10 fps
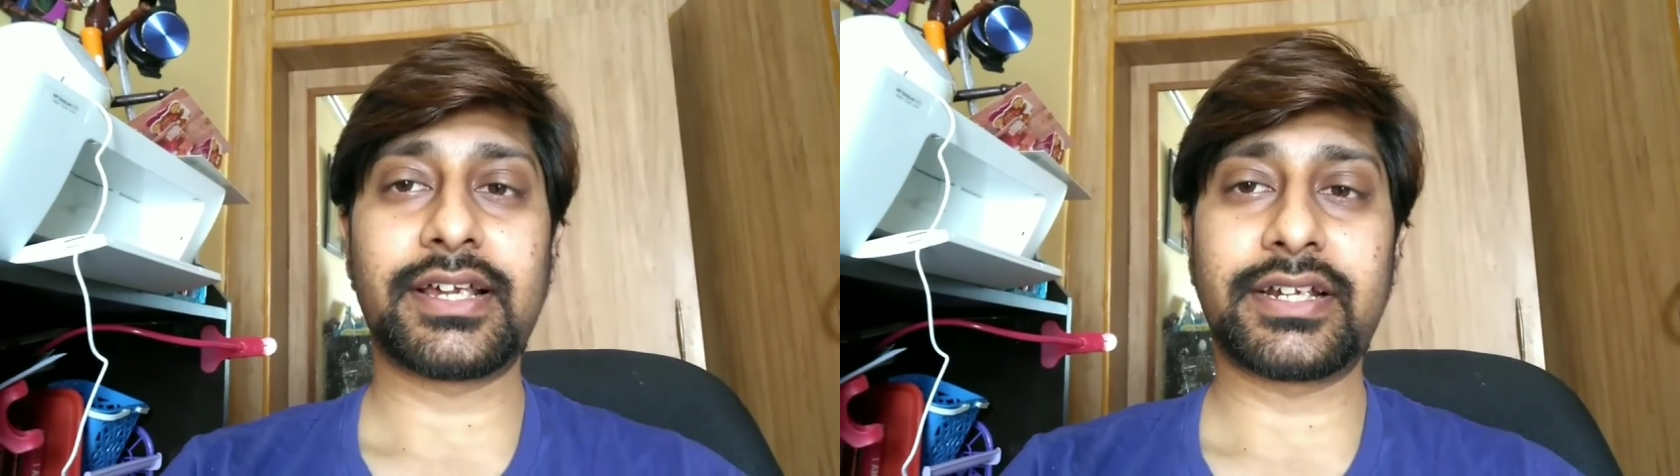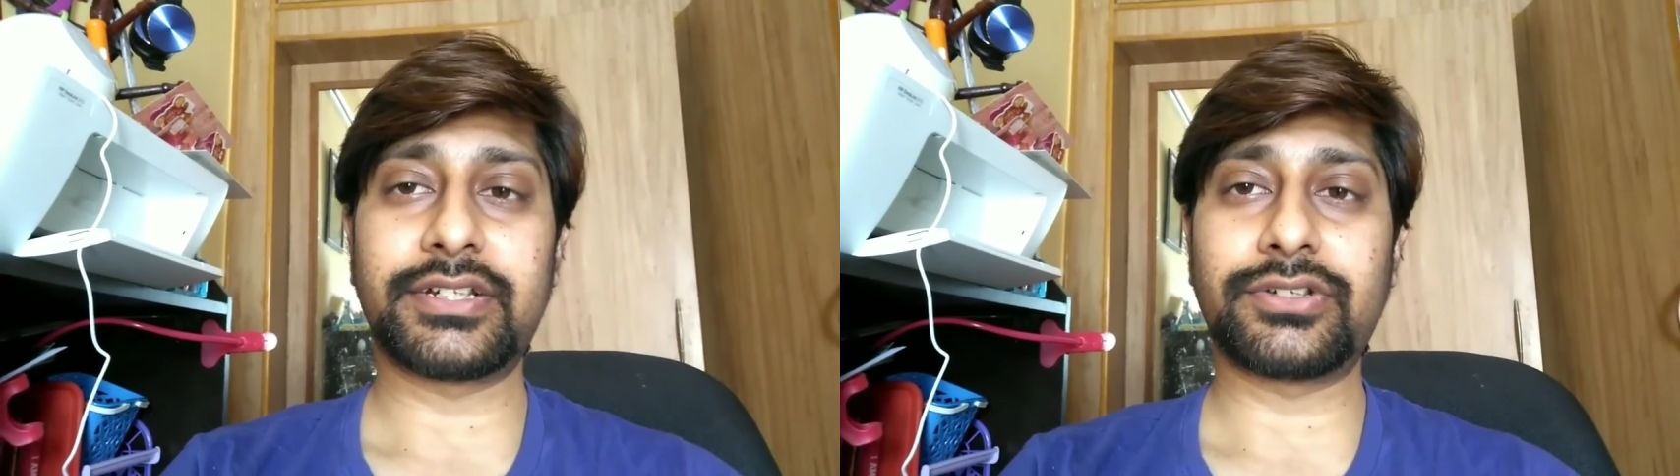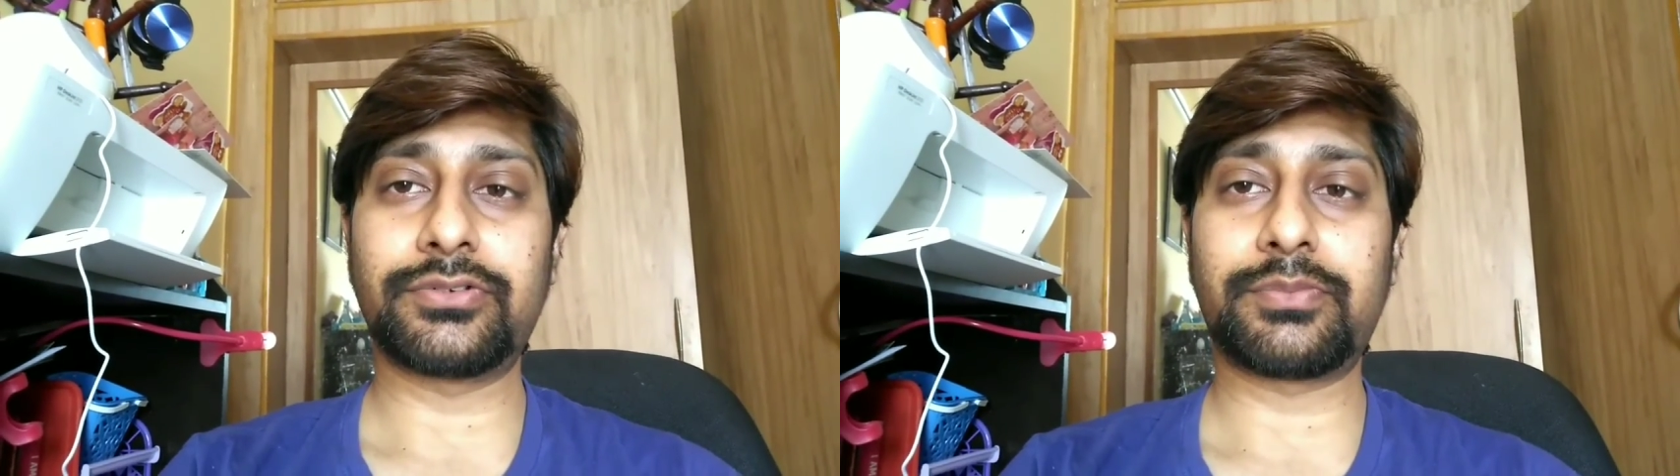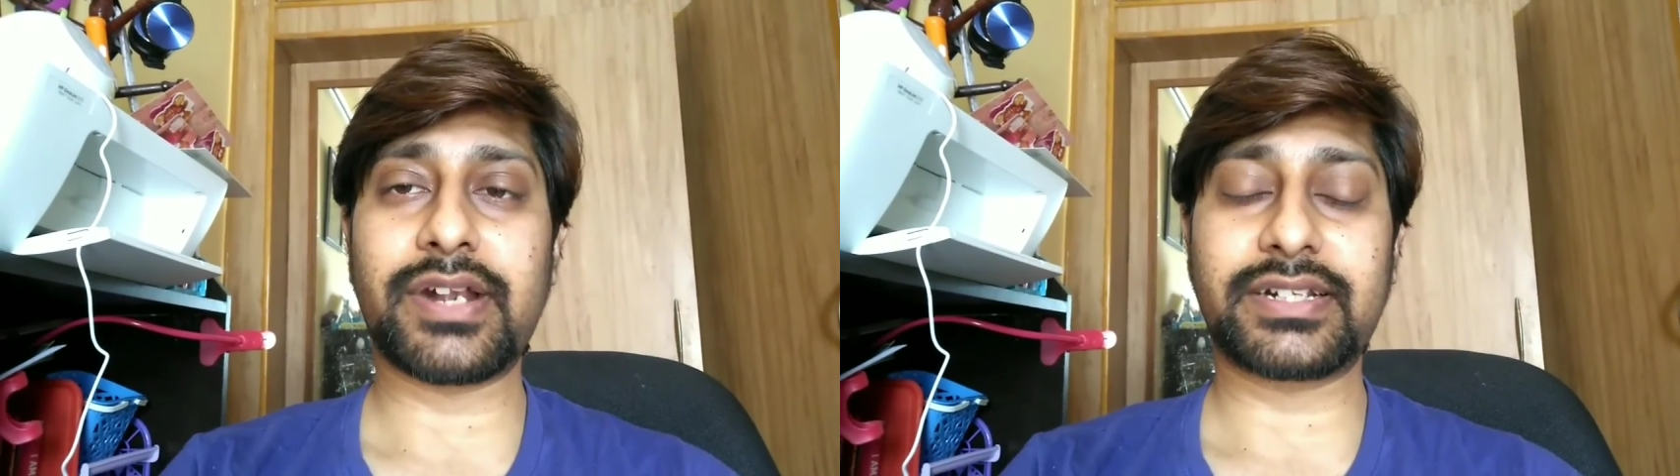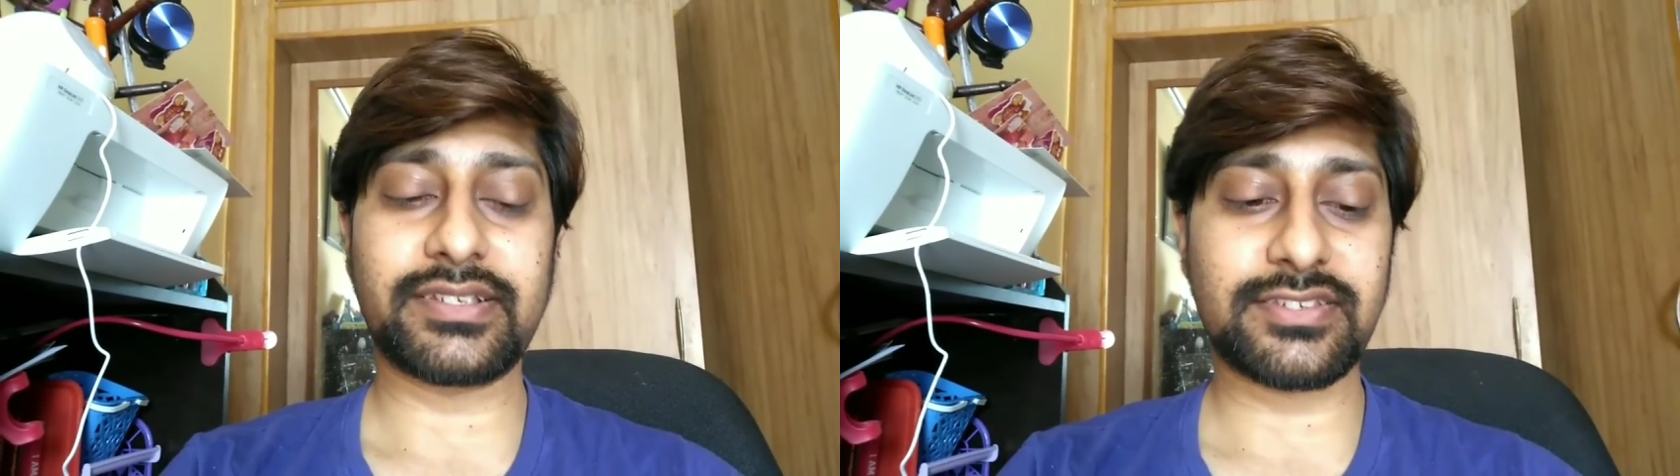and you know
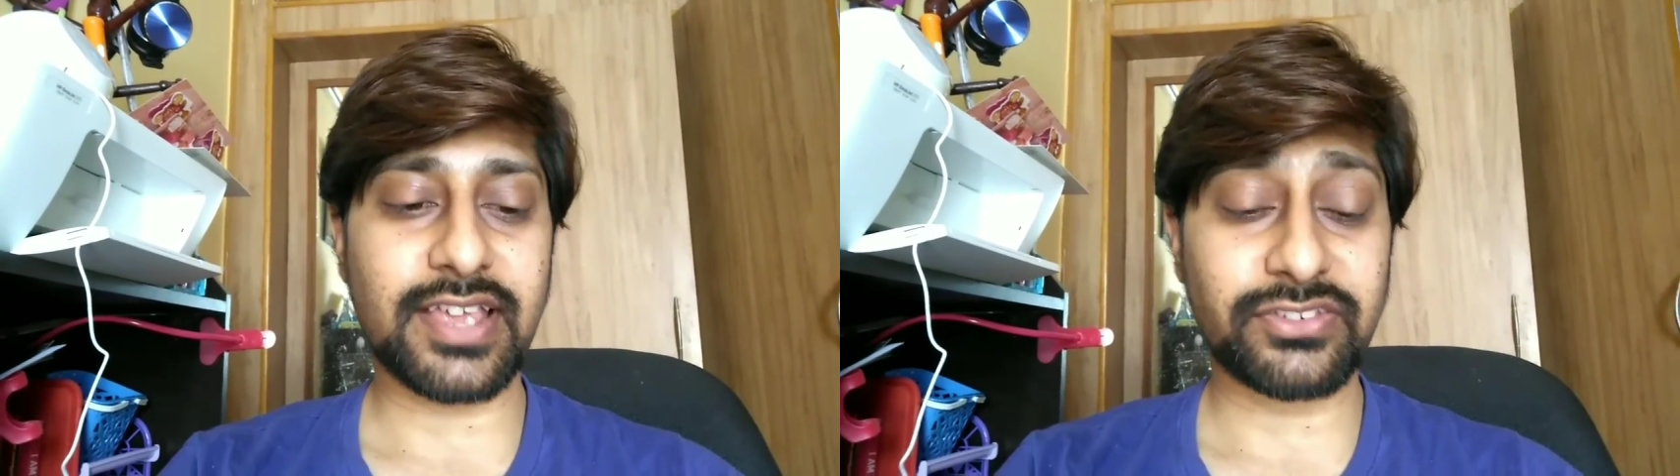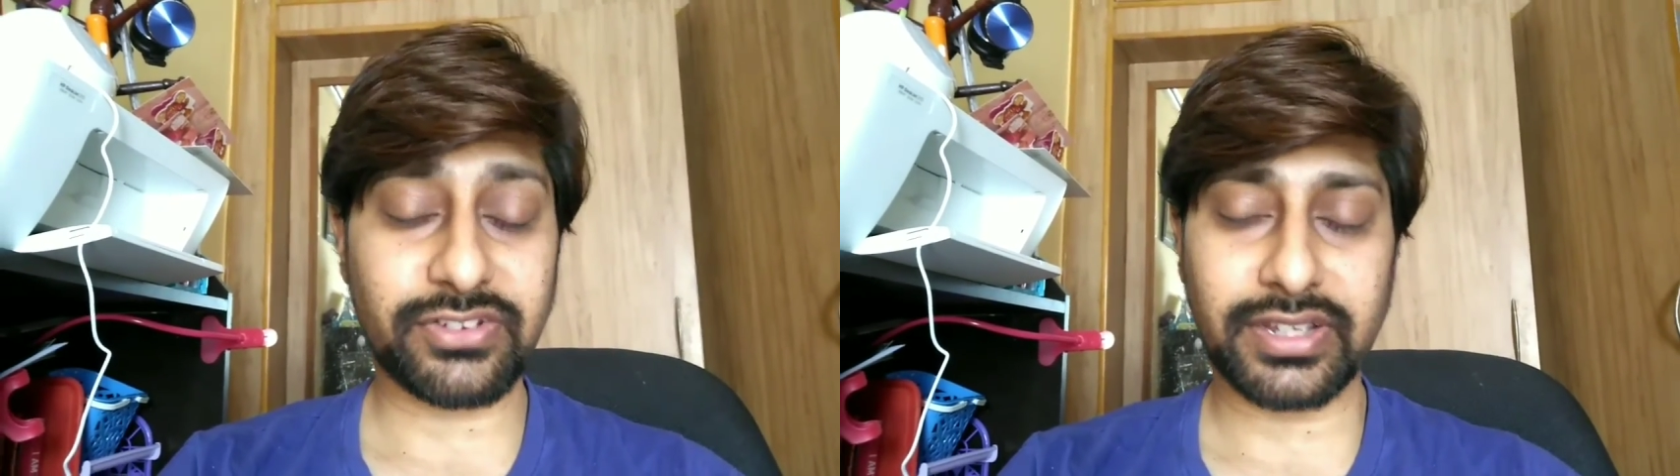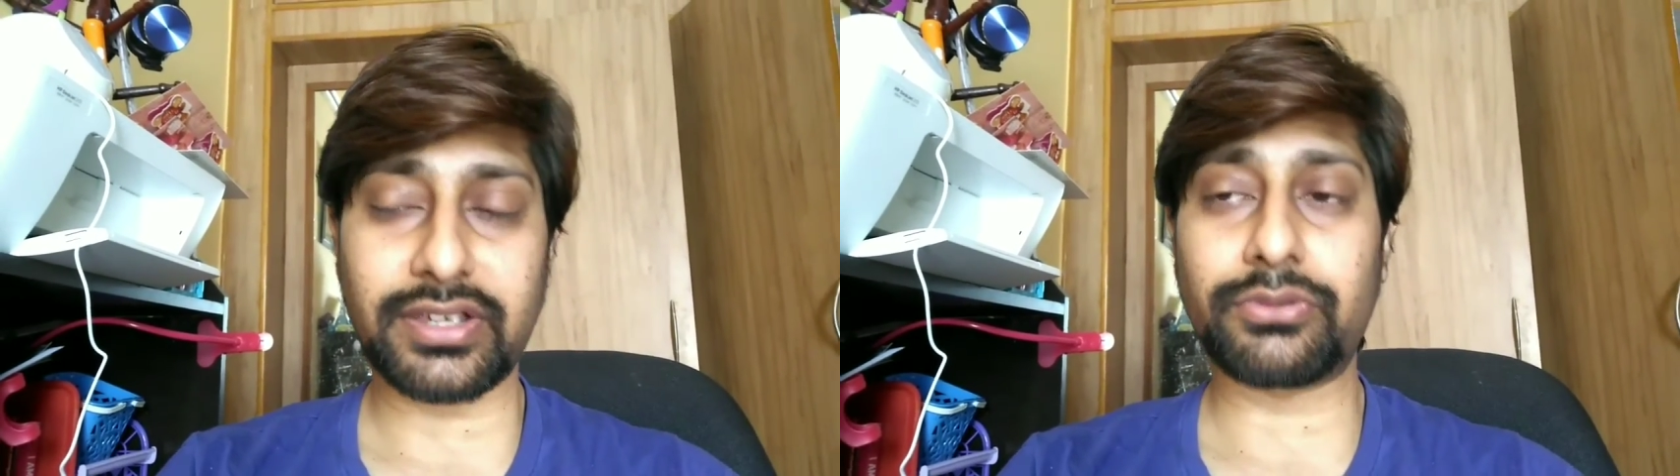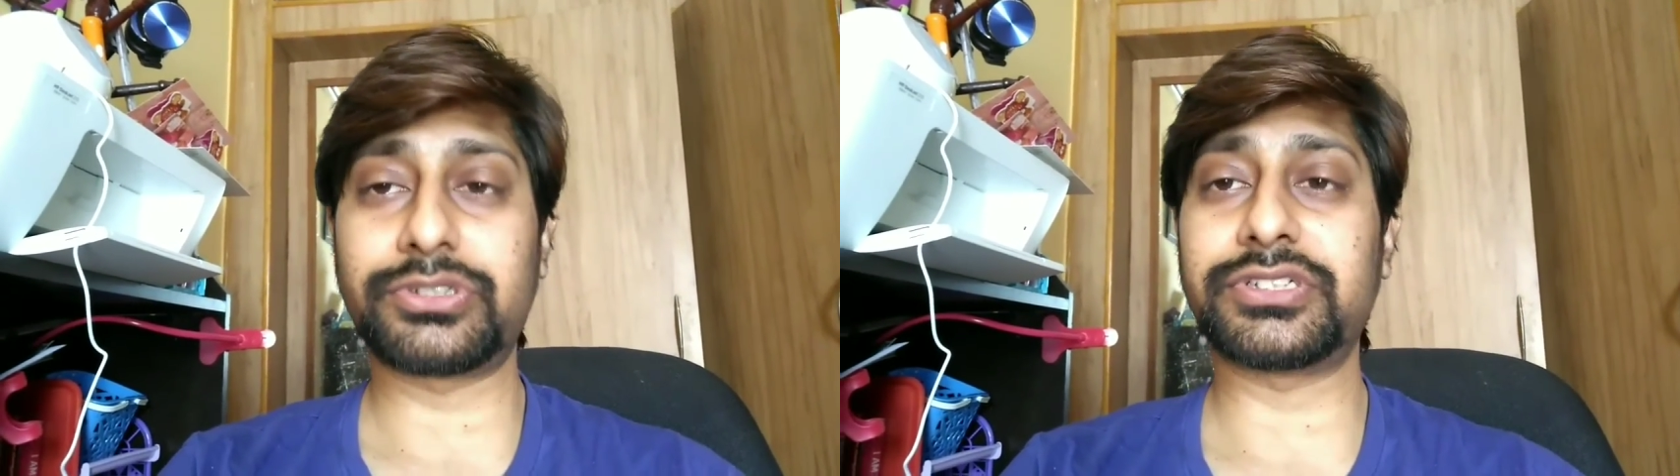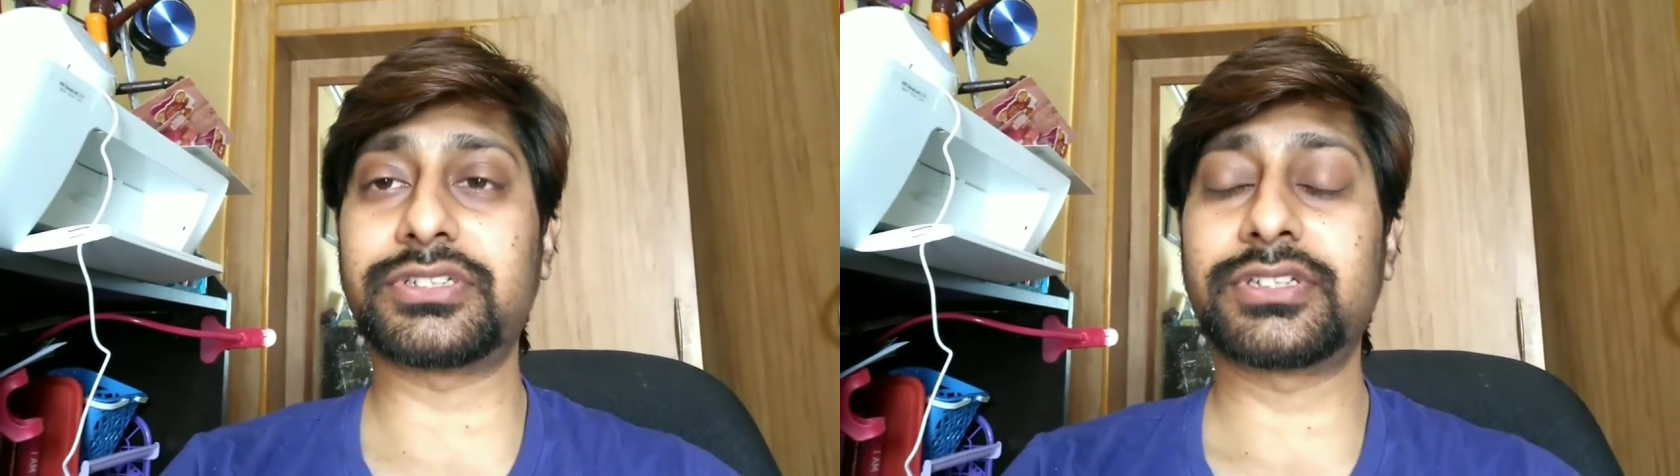practice answering the
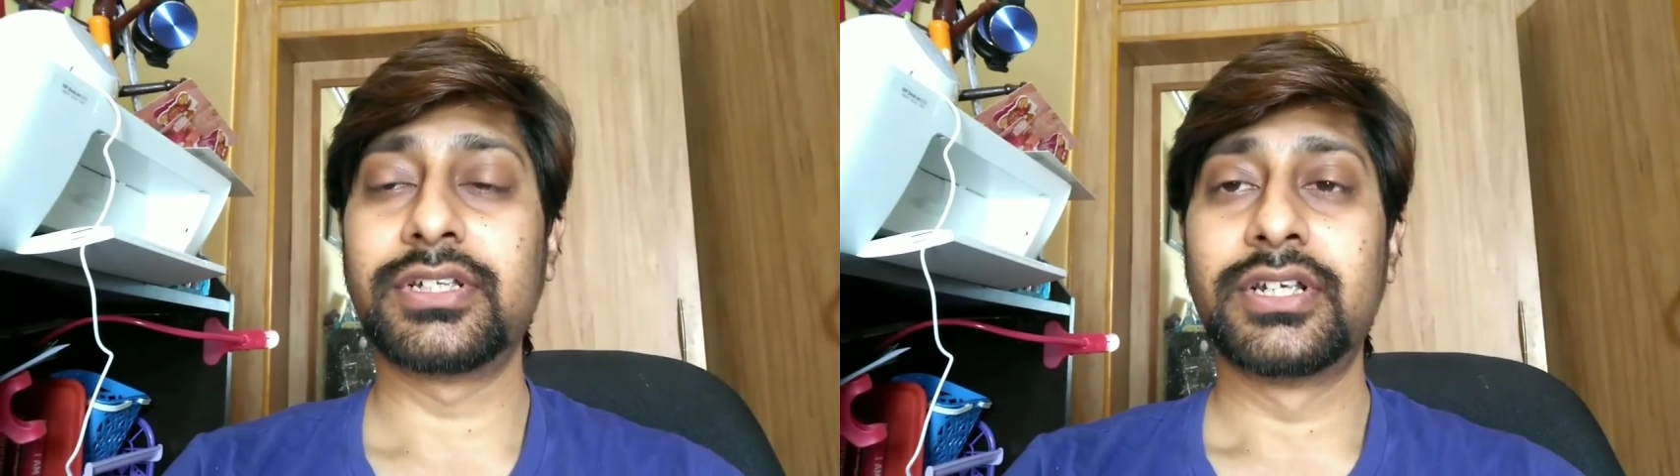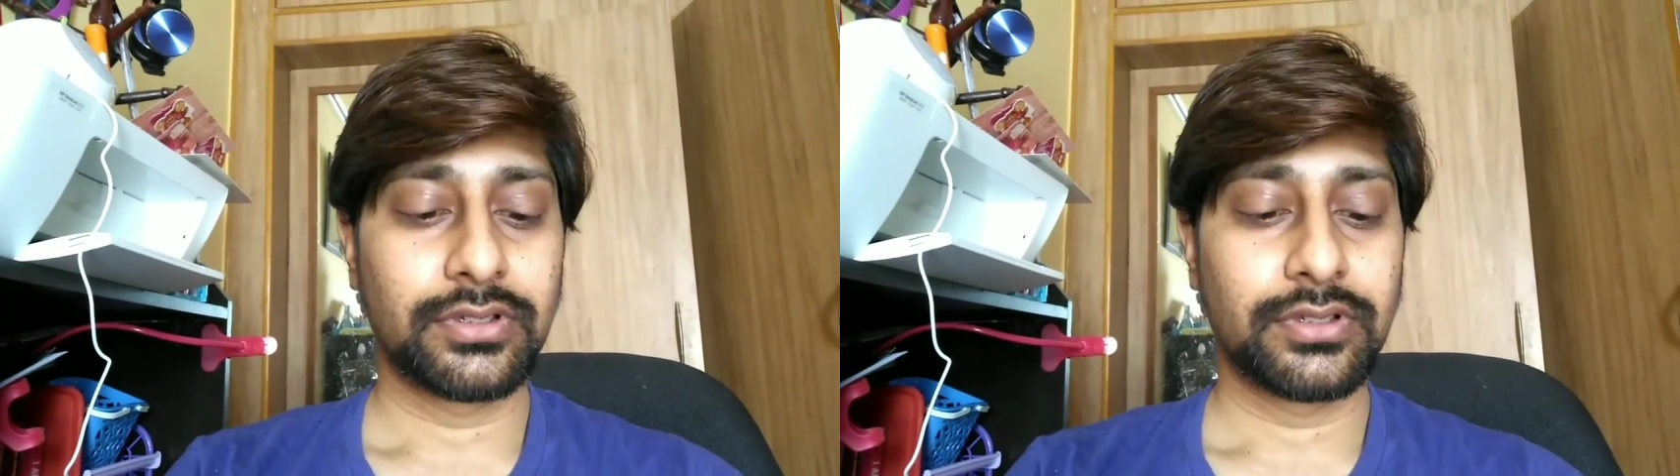questions